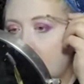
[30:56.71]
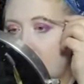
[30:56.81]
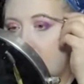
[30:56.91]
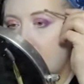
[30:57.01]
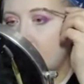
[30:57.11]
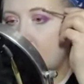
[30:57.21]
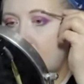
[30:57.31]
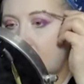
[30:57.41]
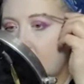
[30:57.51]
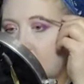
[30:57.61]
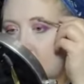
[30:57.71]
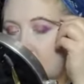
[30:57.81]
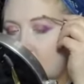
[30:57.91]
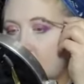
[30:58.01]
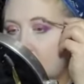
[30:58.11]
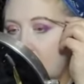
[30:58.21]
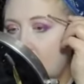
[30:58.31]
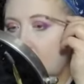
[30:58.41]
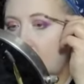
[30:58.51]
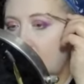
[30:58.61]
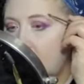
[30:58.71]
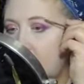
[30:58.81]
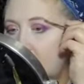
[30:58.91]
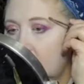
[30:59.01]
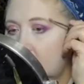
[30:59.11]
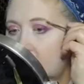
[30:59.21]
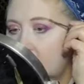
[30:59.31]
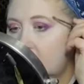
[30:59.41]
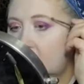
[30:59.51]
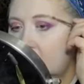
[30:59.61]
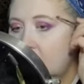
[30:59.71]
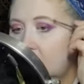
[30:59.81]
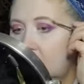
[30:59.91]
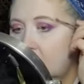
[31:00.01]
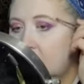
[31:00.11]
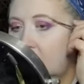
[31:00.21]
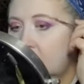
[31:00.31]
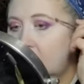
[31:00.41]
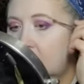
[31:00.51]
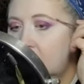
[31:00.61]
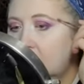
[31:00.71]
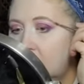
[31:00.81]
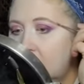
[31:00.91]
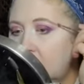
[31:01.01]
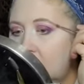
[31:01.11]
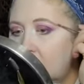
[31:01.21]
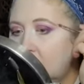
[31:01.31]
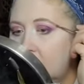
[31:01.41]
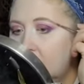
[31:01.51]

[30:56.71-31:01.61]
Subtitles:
but it's not telling me who's online. Nothing. So,